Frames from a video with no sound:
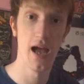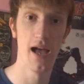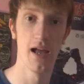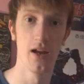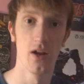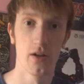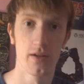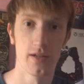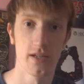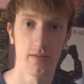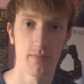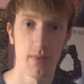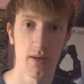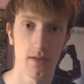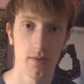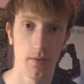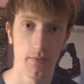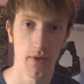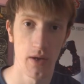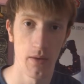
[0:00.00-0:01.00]
Hello, this is
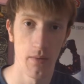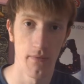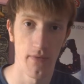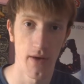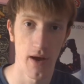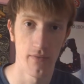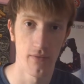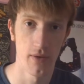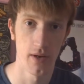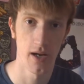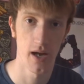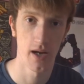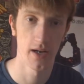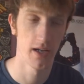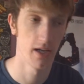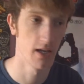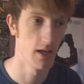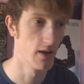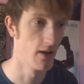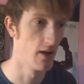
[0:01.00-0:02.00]
Meg Swift Gaming
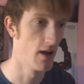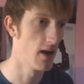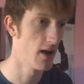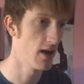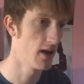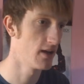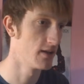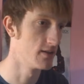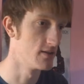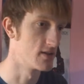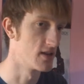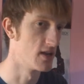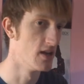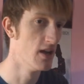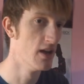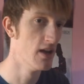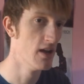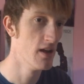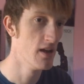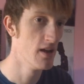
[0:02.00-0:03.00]
539 here, and
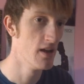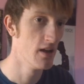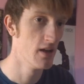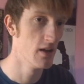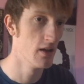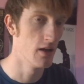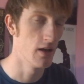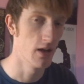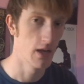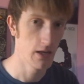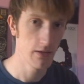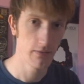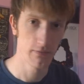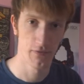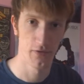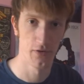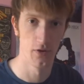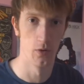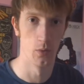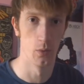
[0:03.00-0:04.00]

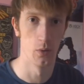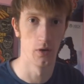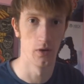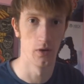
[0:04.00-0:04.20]
Infinite